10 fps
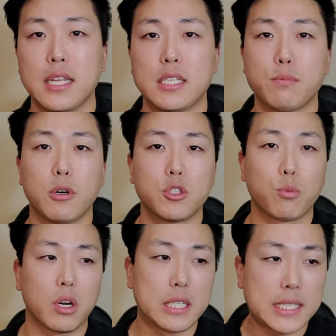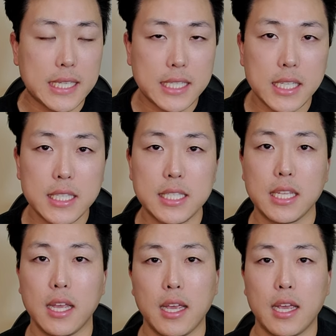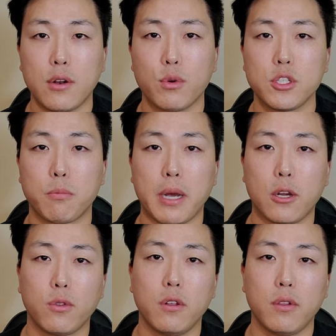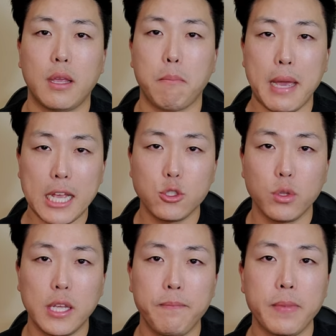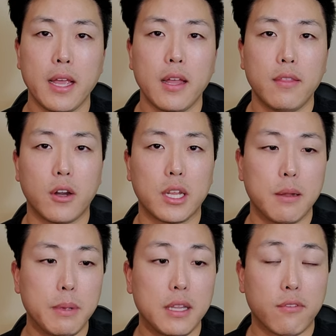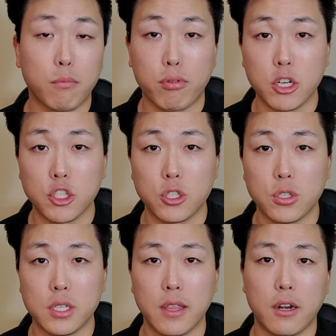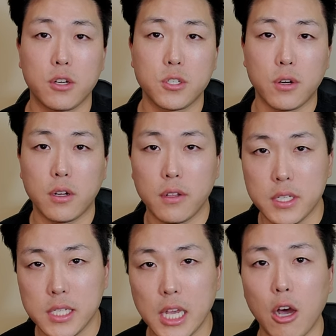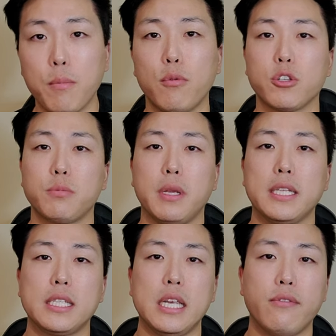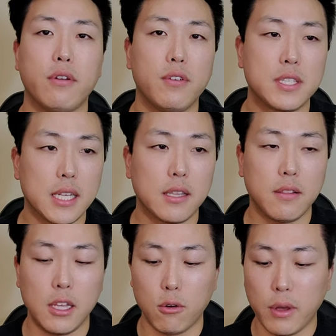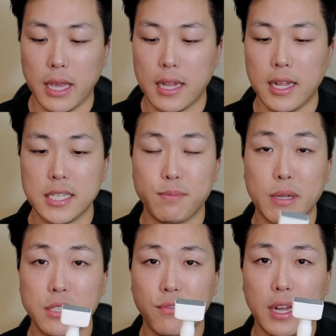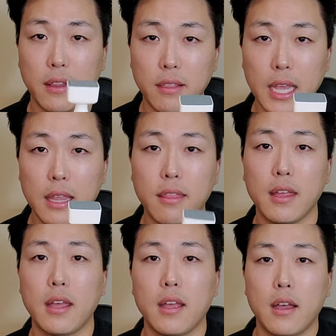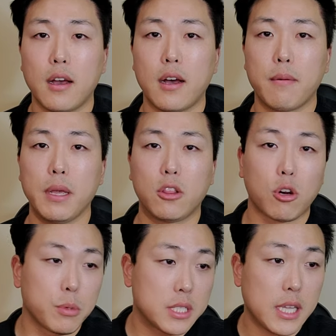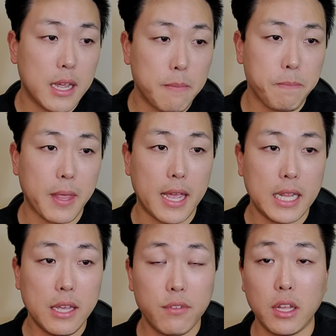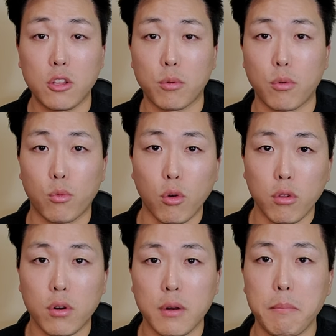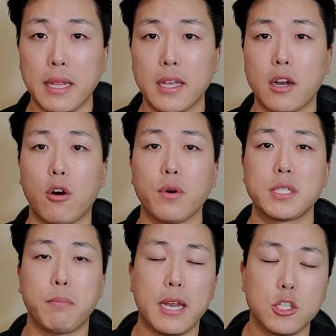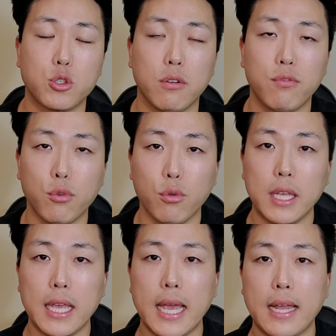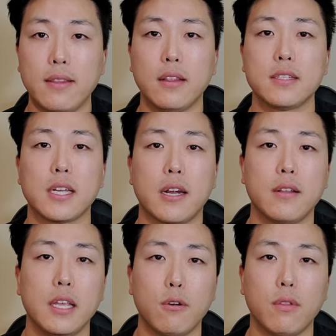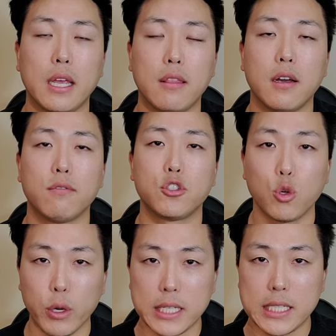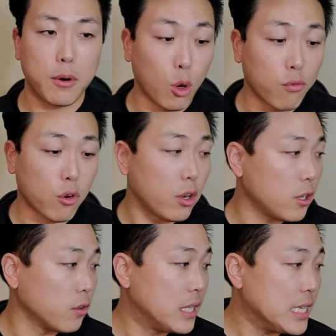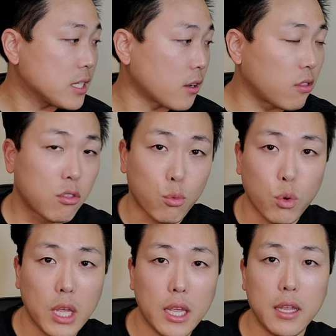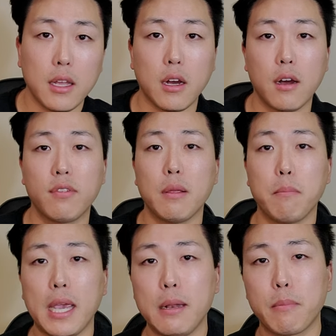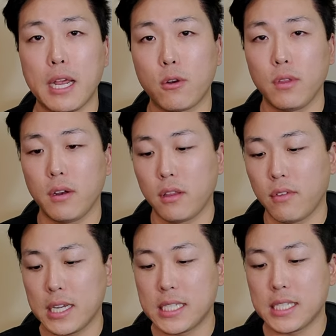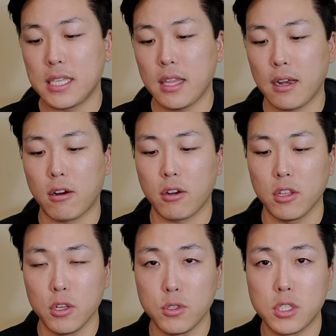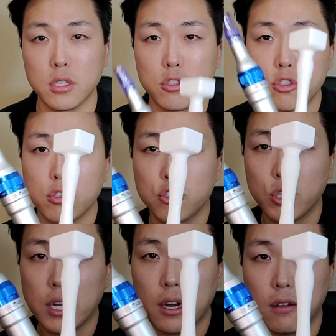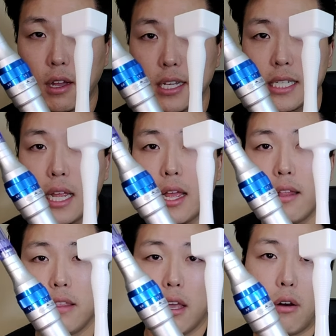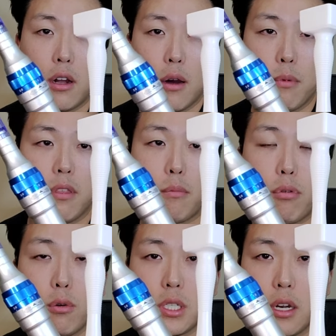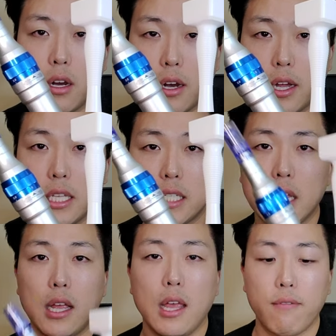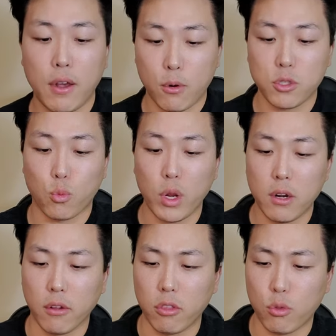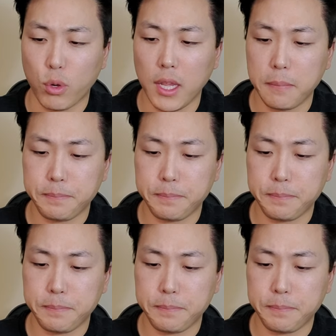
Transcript: is much more consistent. And when you're microneedling manually, there can be different pressures that are exerted on the scalp, which means even if you set the needle at a specified length, a dermal stamp and even a dermal roller may not always penetrate fully at the desired needle length of choice. But overall, you know, these are three of the main microneedling devices that are used to treat hair loss. They all come with their pros and cons. If I were to rate all three,